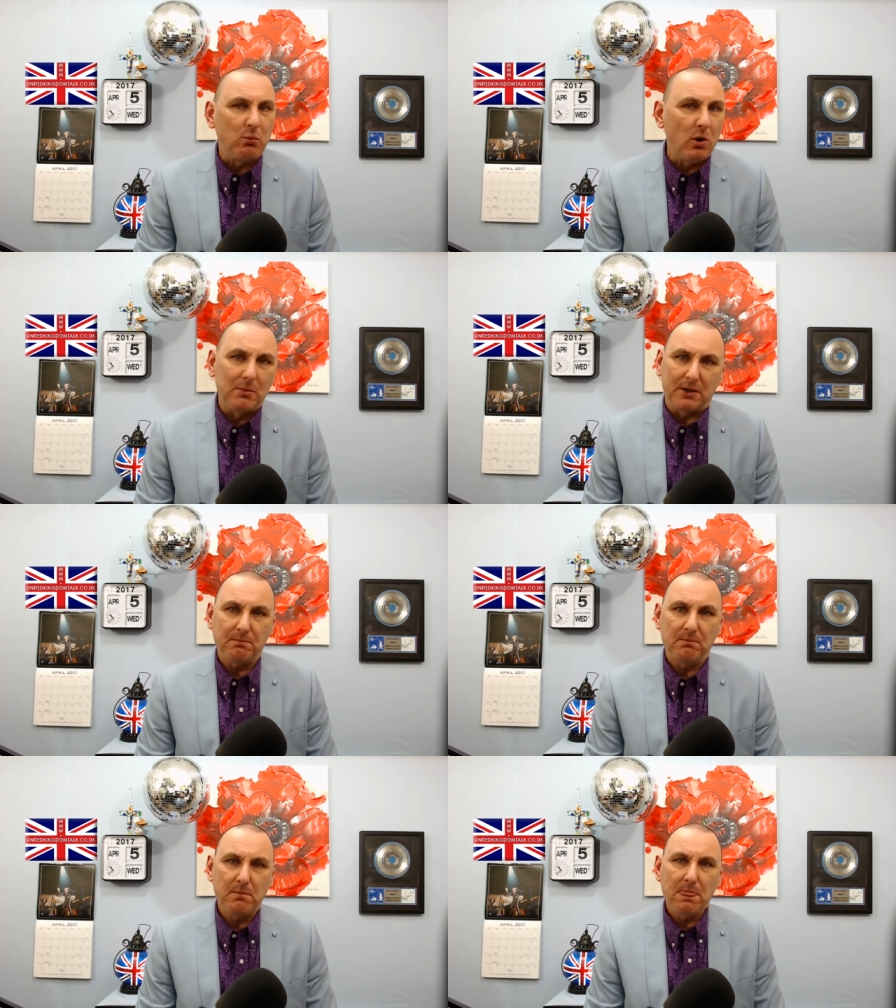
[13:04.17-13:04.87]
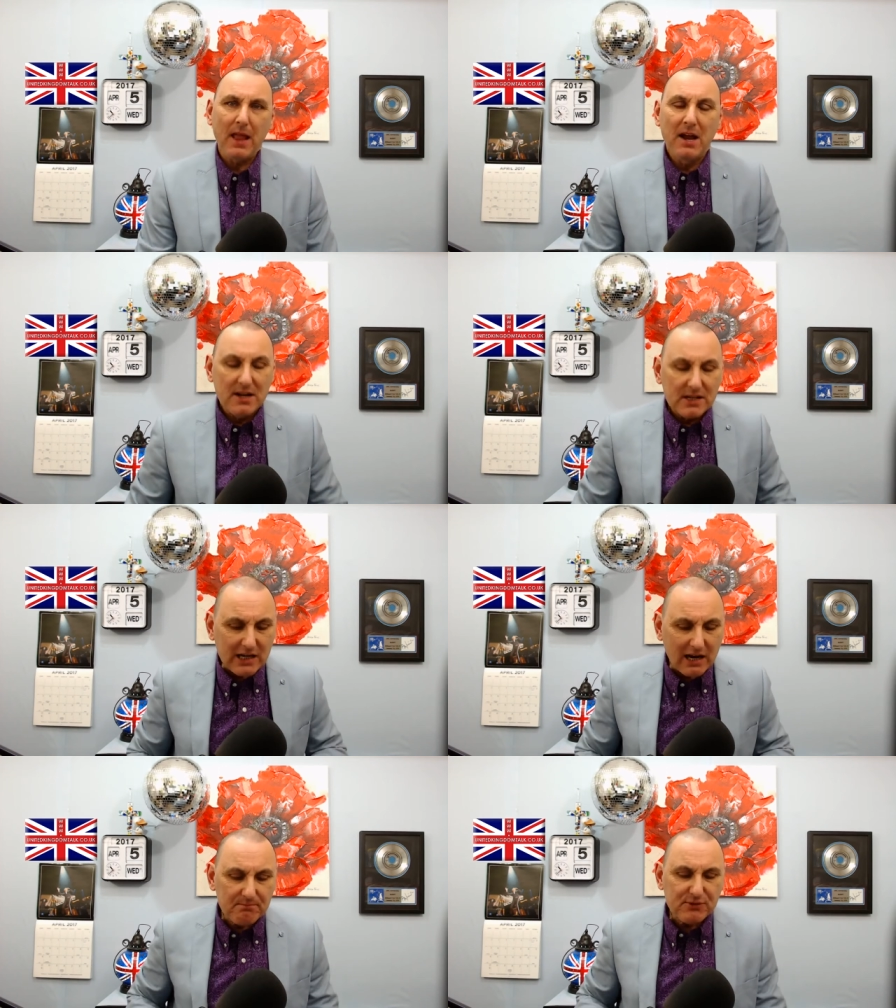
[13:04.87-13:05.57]
woman.
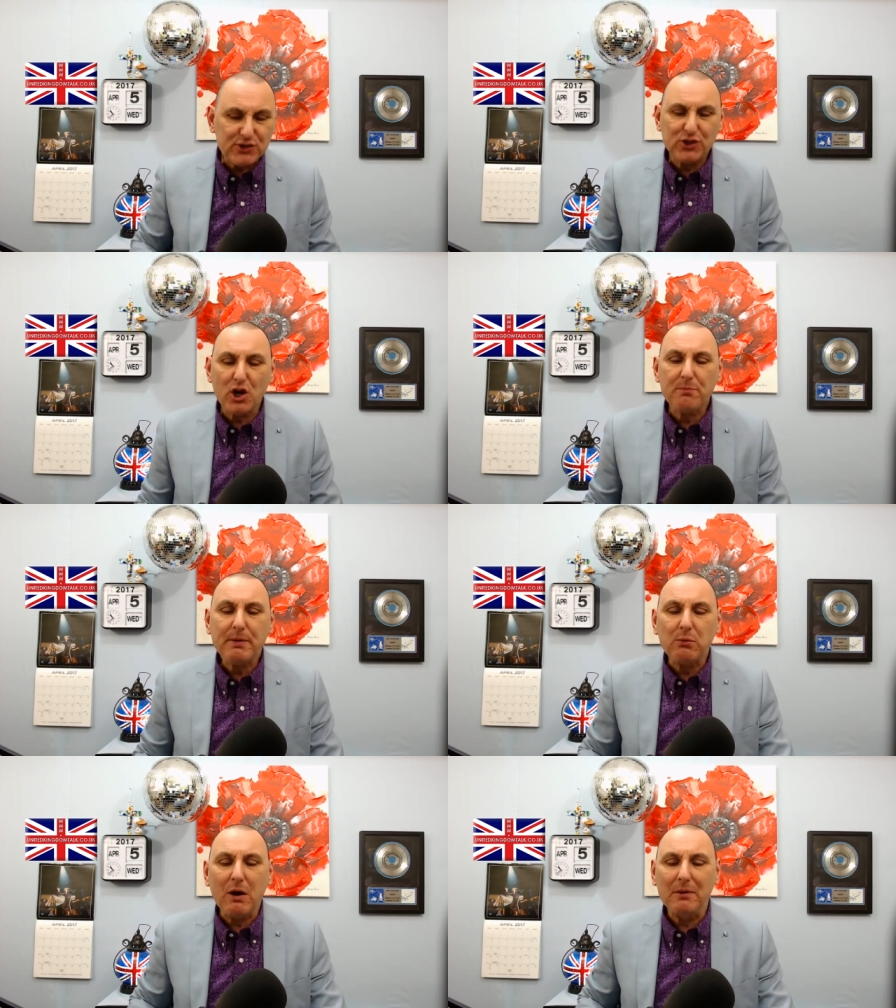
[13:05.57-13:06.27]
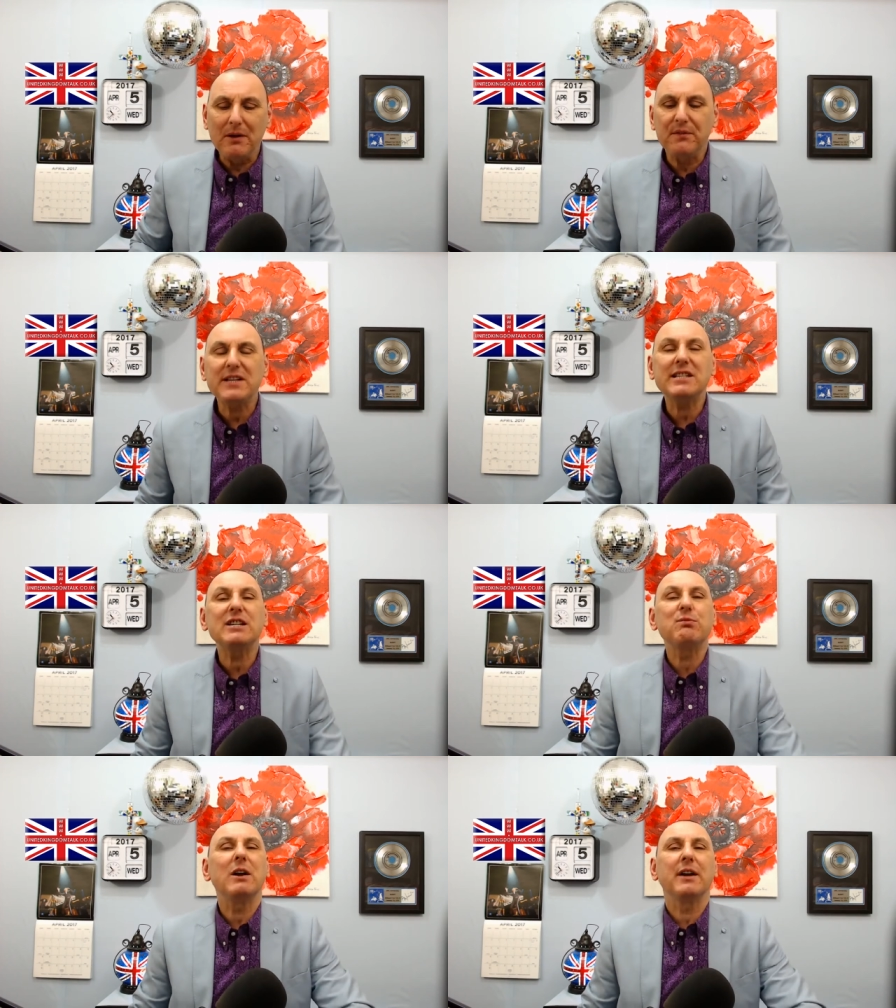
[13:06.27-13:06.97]
Some stupid woman. This
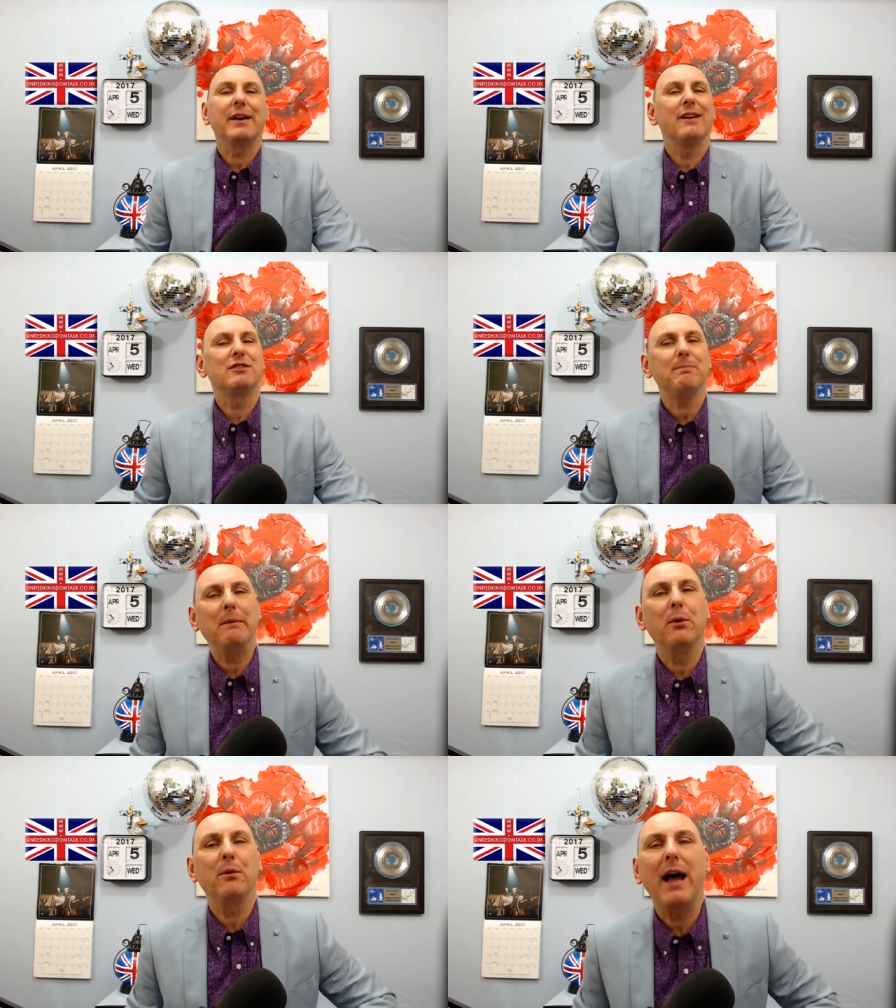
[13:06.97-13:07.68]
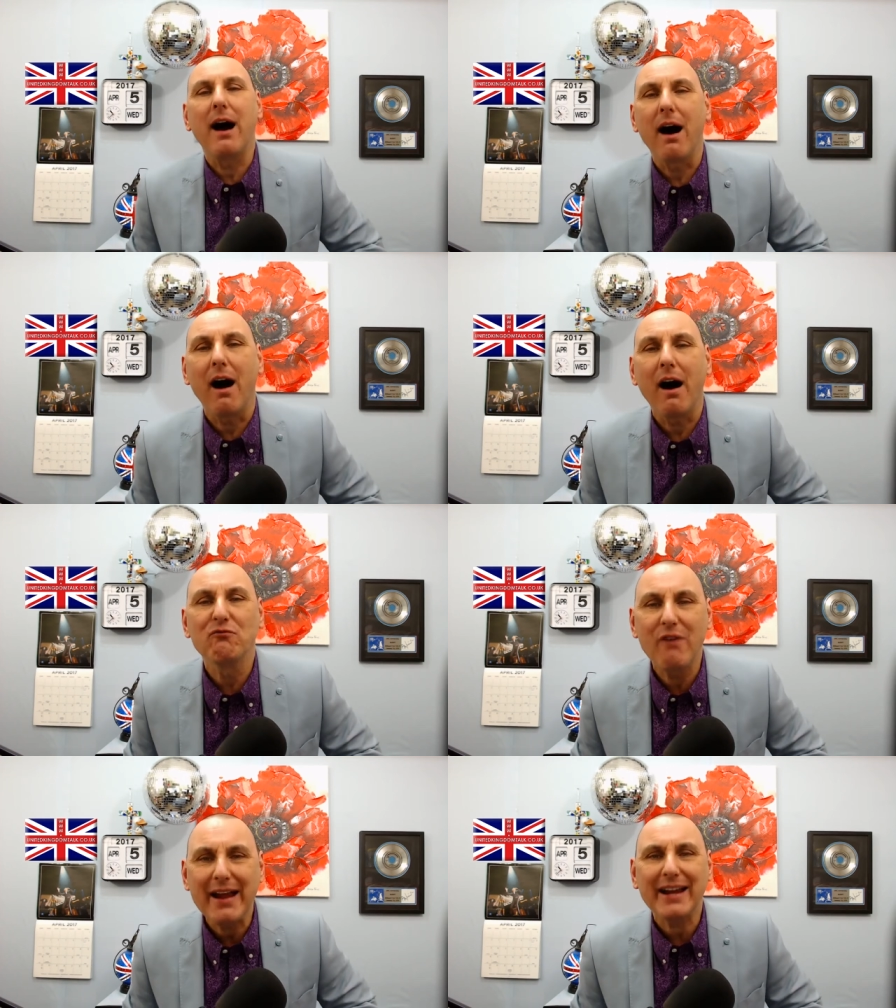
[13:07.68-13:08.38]
is one of those people that are
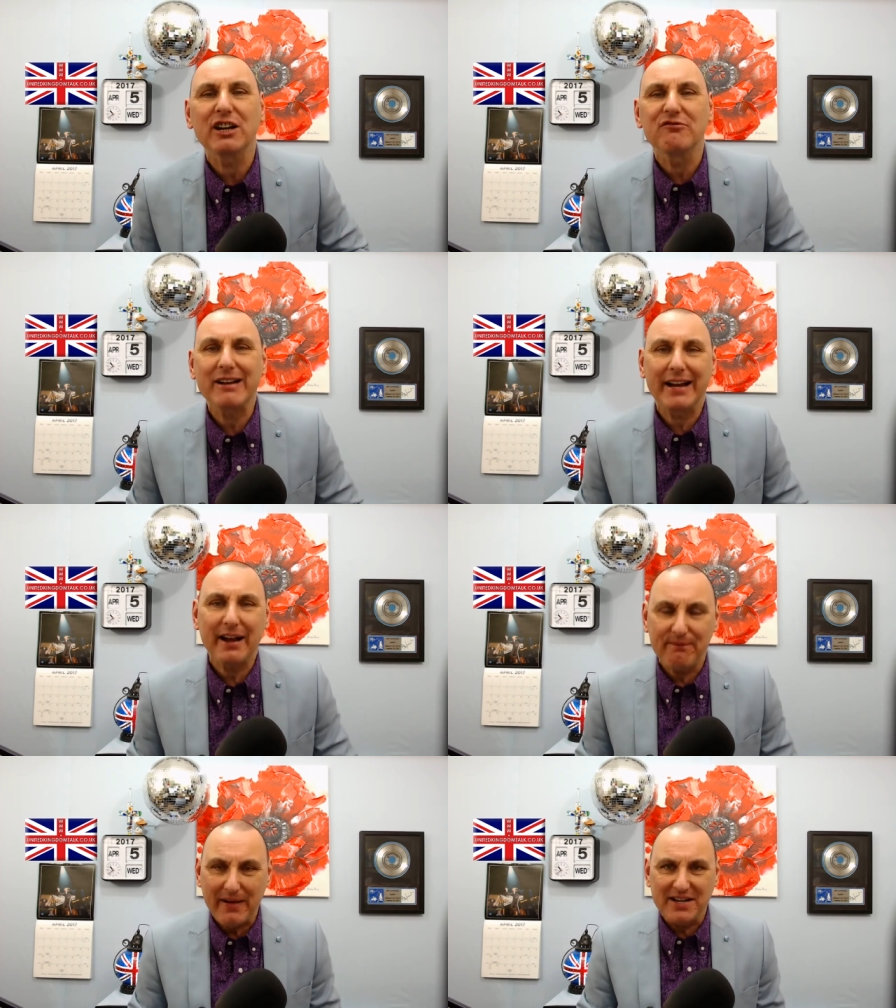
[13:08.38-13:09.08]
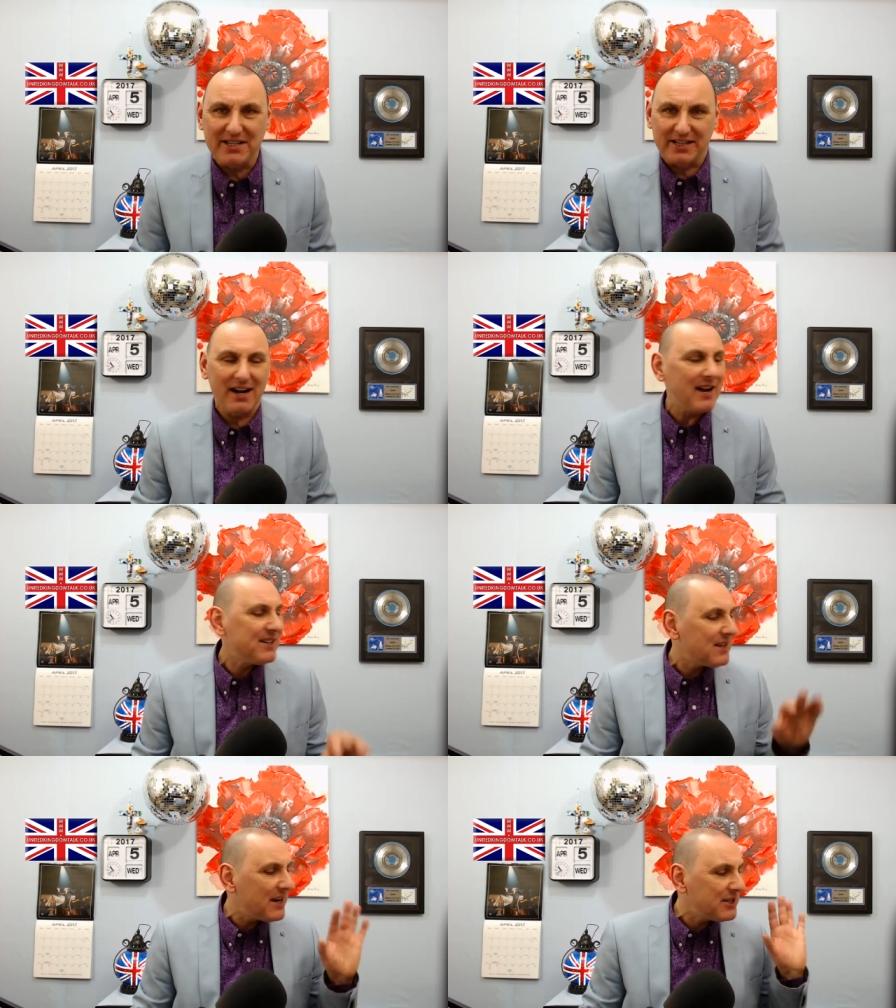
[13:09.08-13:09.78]
regularly offended. And
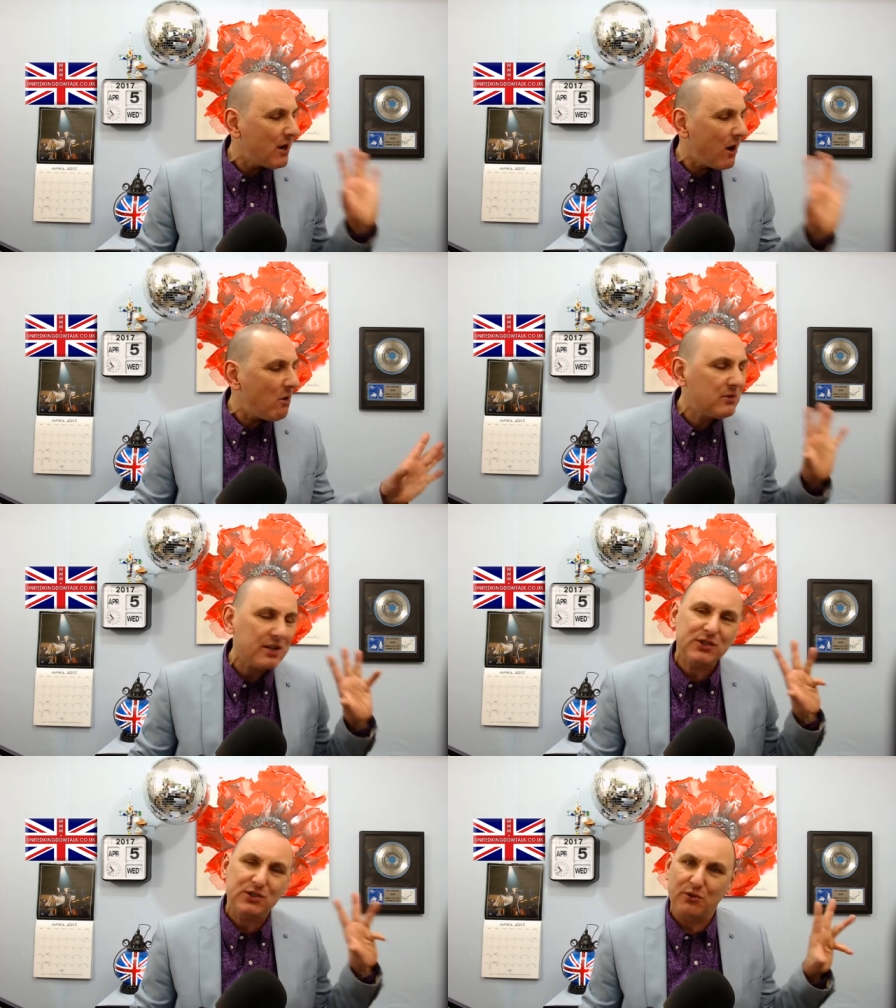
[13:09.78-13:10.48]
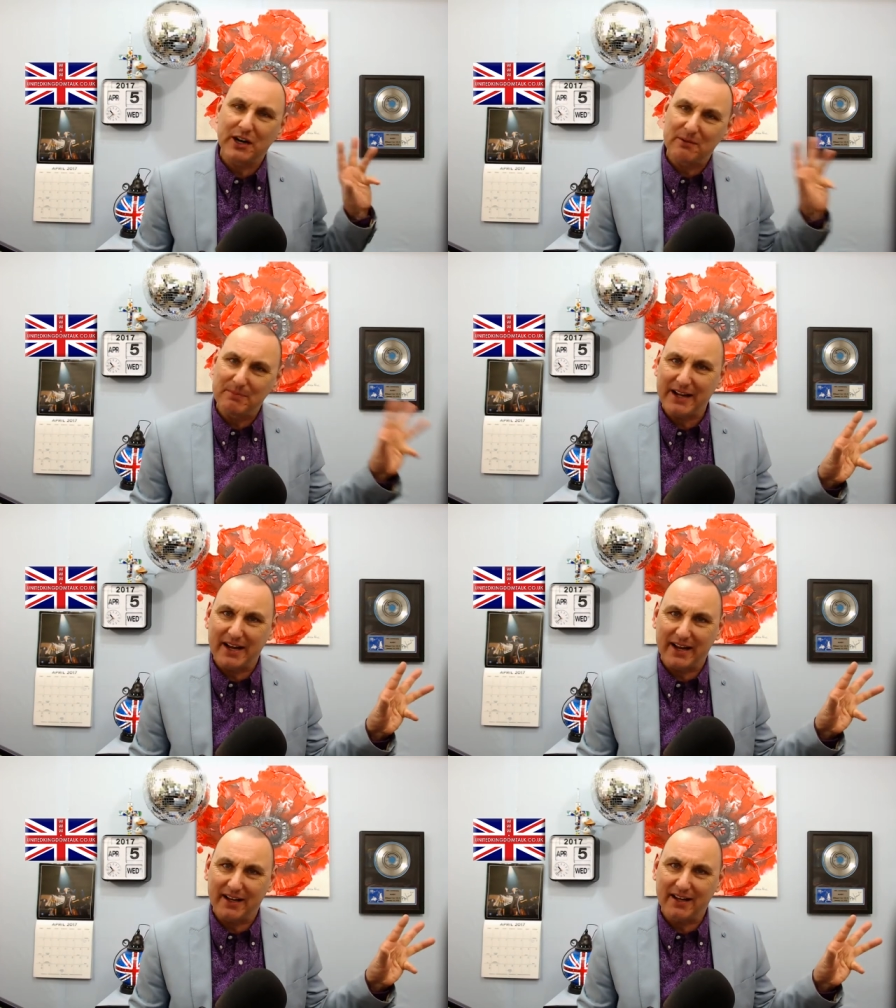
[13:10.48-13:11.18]
I, I told the story at the
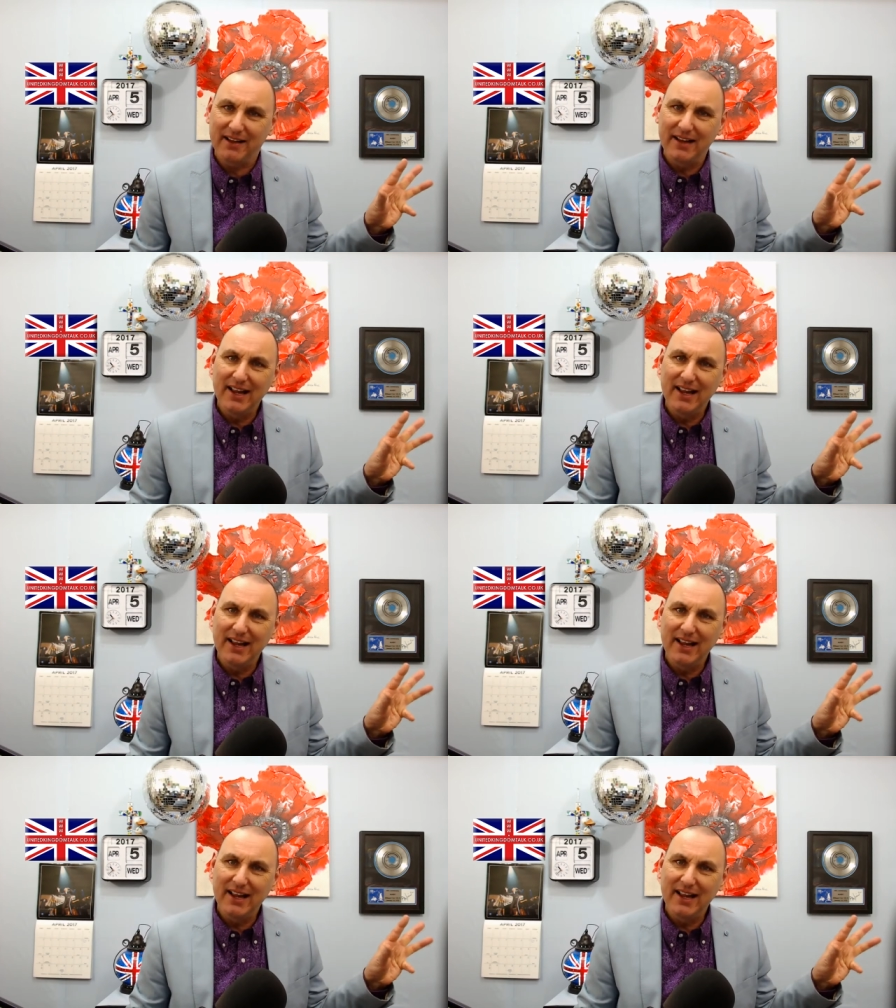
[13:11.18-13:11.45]
beginning.